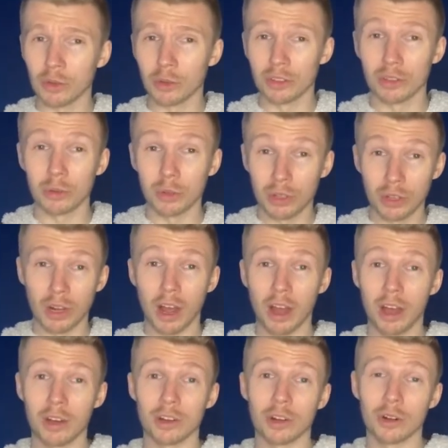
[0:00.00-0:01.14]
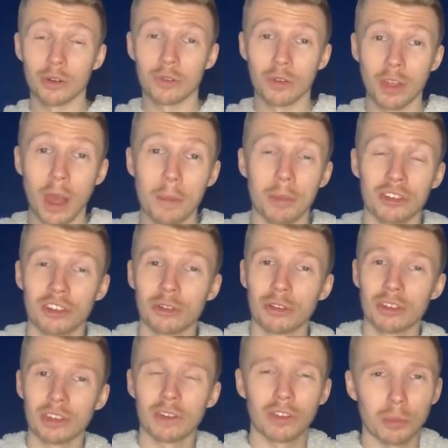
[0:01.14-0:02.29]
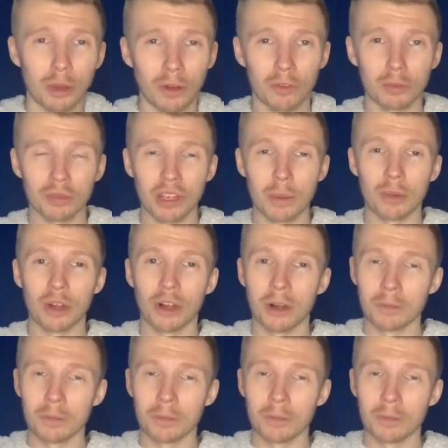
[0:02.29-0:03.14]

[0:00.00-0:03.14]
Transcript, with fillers: so good on her for that. But she receives the ball from Sam Kerr,